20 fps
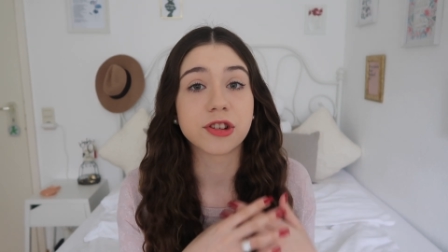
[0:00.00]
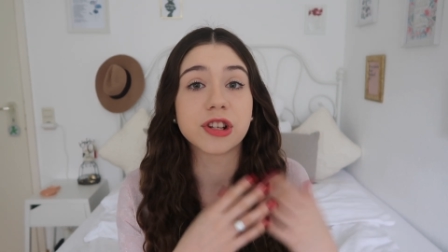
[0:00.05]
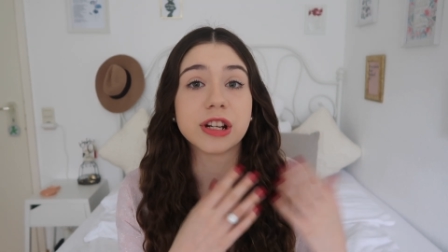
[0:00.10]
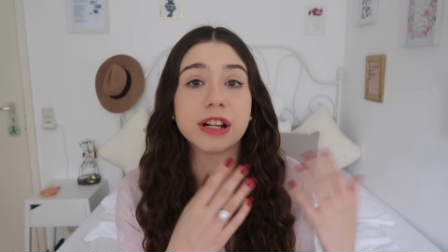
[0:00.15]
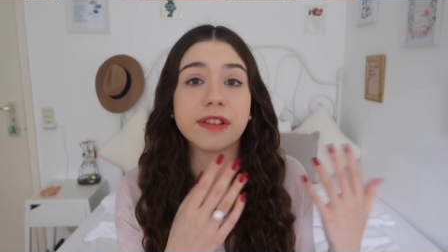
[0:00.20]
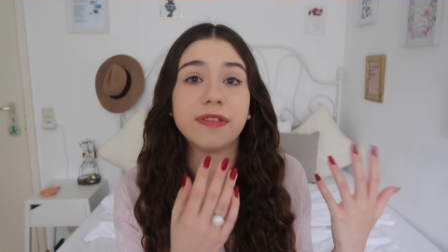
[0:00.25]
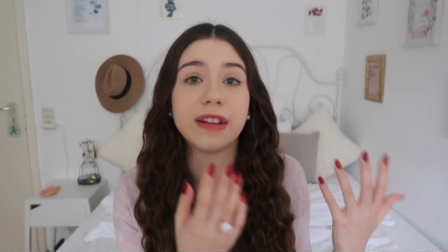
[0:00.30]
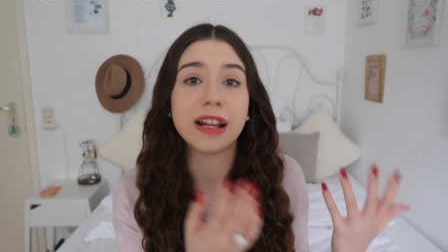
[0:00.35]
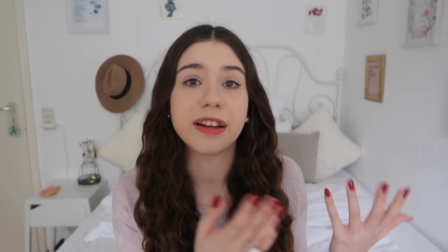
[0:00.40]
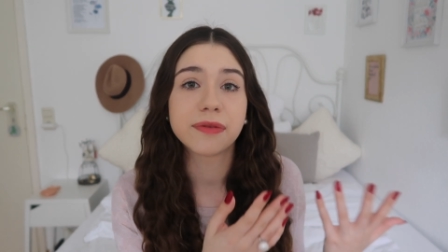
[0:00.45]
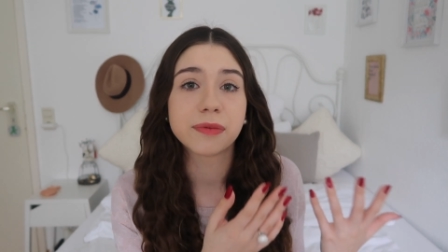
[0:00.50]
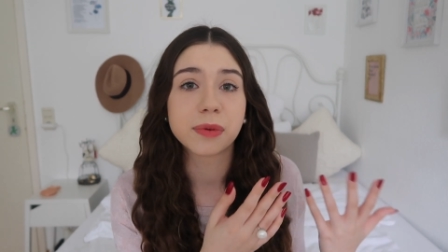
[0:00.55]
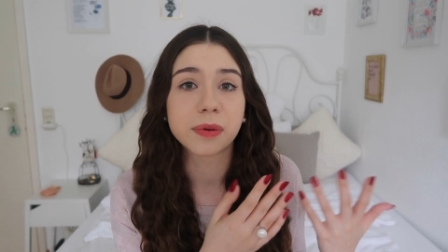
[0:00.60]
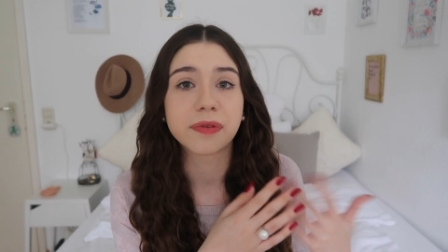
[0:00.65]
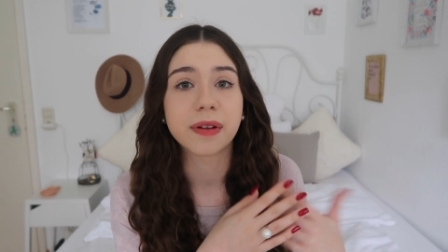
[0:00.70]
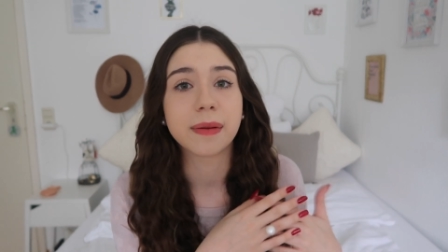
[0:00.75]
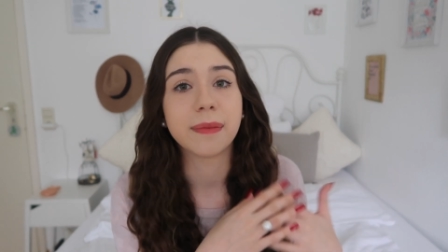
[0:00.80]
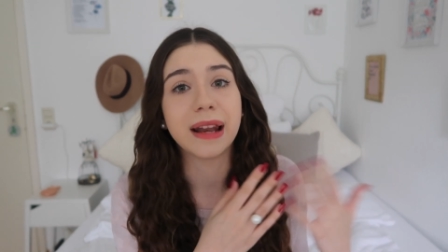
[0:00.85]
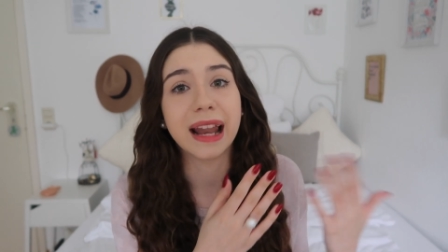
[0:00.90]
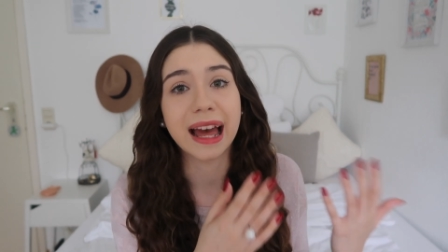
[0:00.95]
or should have lived
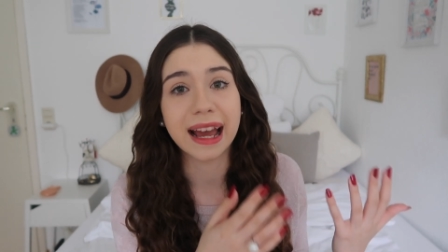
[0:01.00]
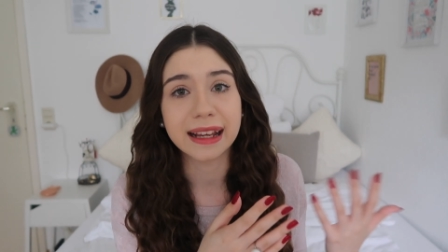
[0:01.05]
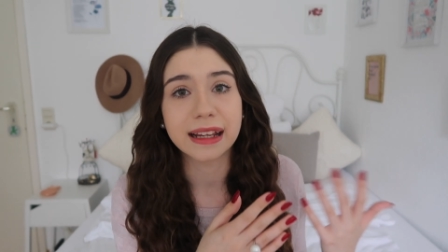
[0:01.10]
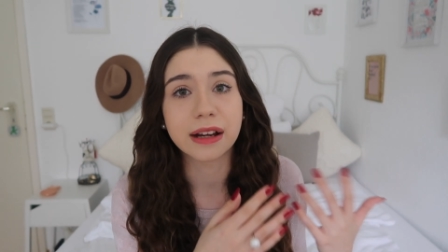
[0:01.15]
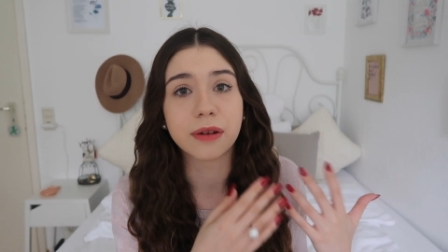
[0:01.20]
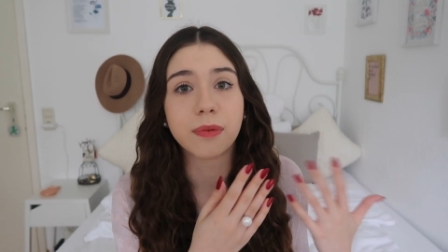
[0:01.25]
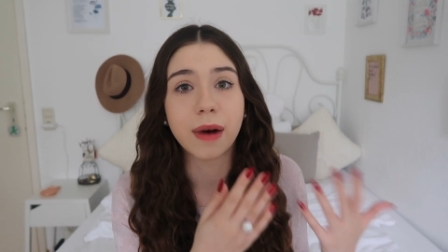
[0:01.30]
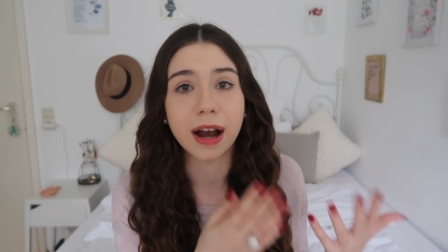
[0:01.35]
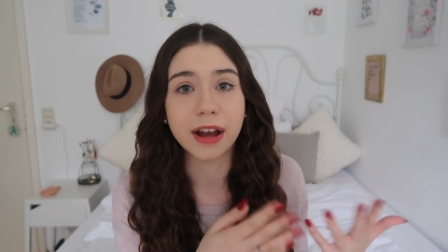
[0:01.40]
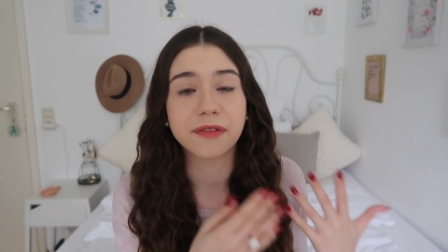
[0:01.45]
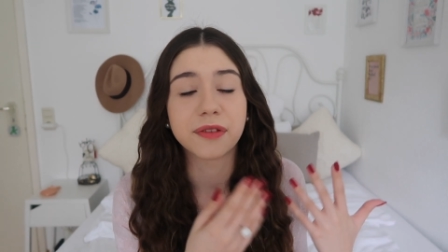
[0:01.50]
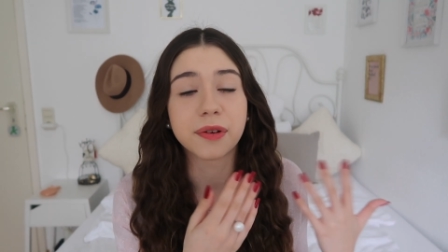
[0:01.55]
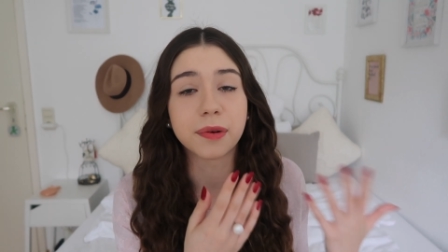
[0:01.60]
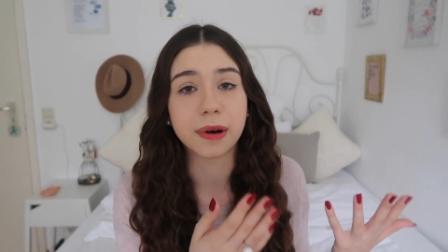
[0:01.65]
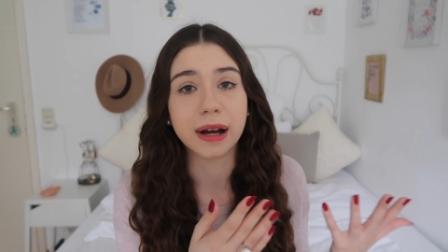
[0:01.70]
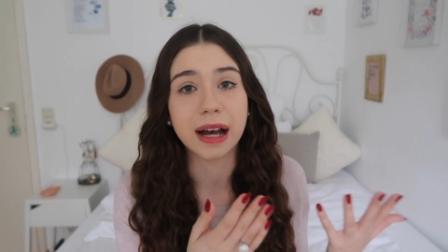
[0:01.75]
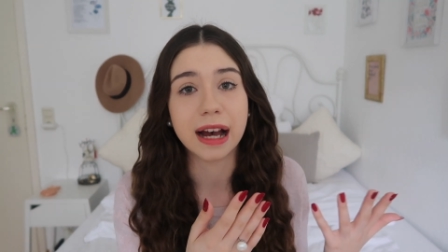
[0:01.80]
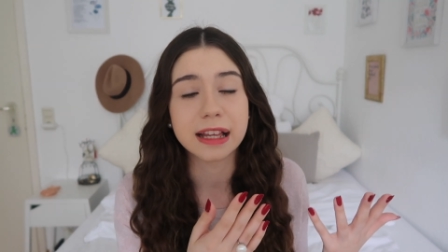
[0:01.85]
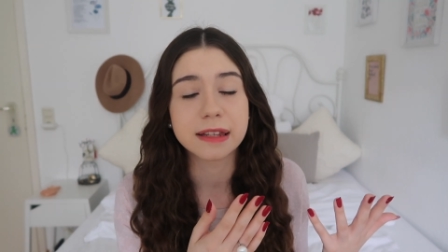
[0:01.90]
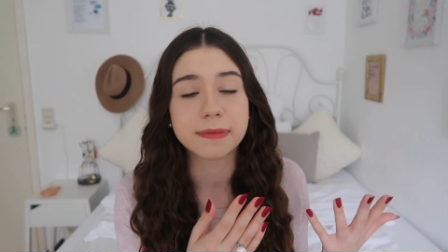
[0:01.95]
with them like a wife
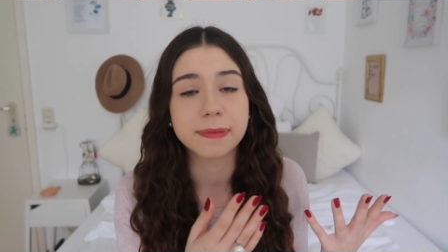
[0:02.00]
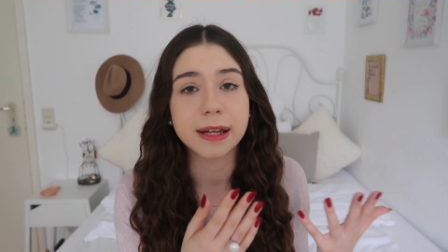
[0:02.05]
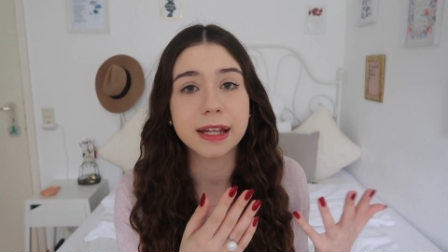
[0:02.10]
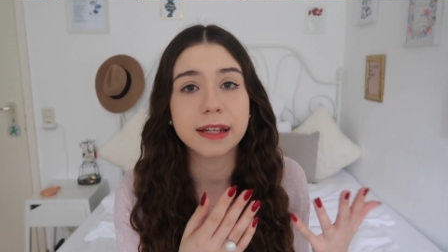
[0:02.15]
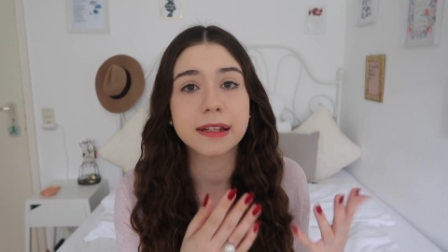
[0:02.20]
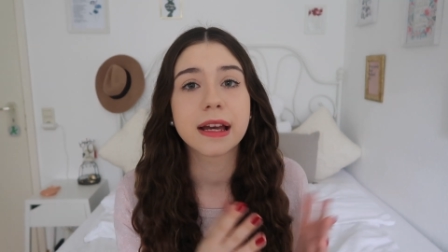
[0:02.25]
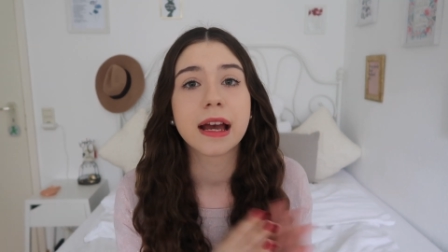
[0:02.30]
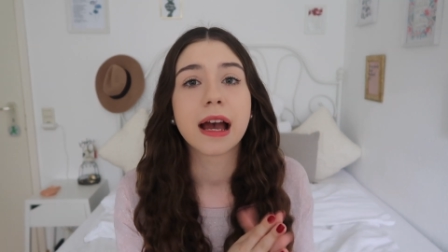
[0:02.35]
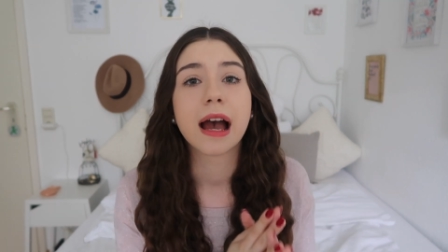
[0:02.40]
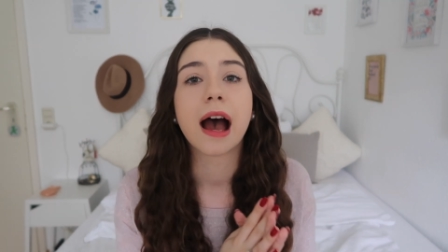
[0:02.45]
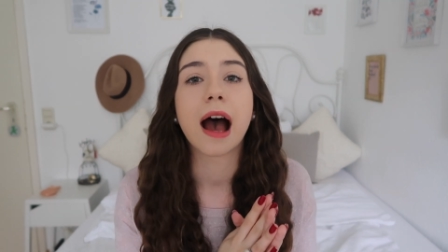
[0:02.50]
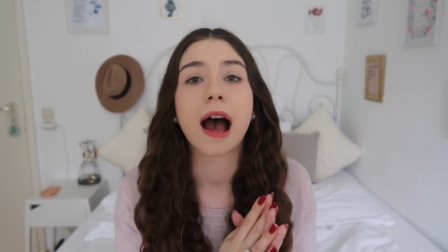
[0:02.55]
or a husband.